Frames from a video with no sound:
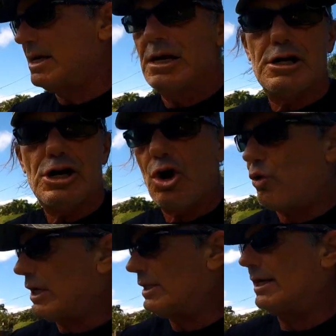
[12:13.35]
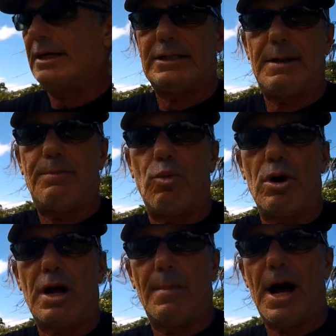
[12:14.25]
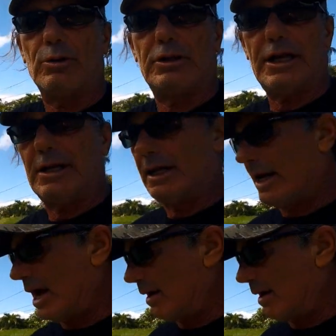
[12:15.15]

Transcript: knowing that the tip won't come out and that I